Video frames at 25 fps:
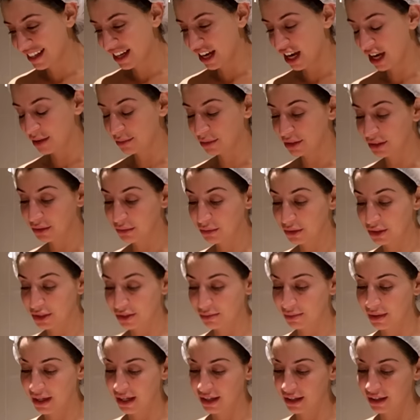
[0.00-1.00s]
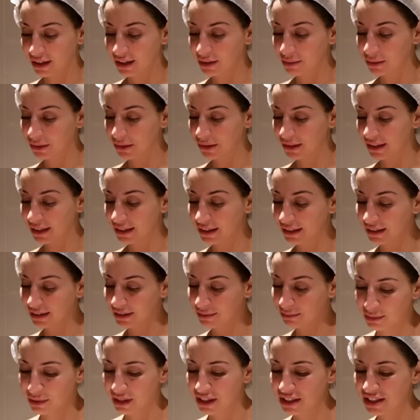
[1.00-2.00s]
I'm gonna wash my hair in the morning,
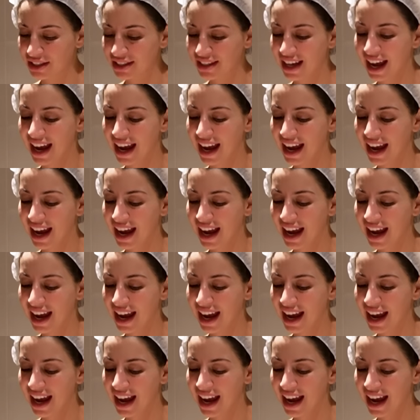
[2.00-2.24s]
but I just